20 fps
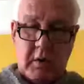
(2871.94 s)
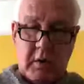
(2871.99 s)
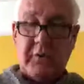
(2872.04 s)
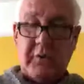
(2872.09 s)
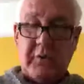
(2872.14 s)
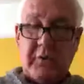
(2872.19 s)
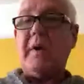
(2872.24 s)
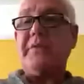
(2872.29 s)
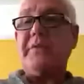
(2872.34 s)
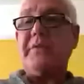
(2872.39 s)

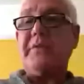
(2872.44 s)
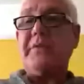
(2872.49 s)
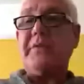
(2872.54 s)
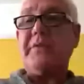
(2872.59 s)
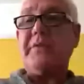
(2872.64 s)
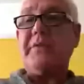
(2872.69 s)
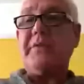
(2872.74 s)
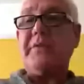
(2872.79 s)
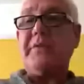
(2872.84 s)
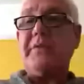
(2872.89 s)
It's always
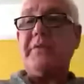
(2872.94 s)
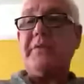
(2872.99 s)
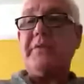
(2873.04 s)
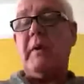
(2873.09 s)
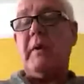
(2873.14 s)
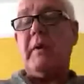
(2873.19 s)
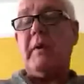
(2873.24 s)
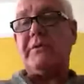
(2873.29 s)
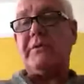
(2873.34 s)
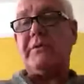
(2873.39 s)
handy to know
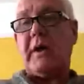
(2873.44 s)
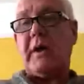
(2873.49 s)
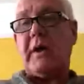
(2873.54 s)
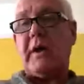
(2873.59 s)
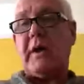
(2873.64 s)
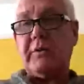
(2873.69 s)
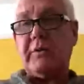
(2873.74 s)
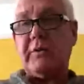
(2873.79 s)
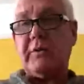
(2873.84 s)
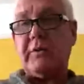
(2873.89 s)
whether I've
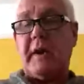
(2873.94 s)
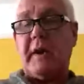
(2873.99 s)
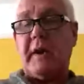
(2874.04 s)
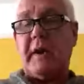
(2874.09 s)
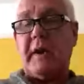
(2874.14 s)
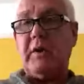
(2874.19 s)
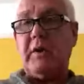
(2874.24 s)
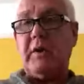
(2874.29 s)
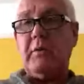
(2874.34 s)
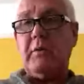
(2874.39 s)
sold it to
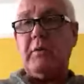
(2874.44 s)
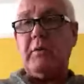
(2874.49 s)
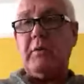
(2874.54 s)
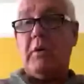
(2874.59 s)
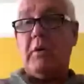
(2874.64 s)
one of you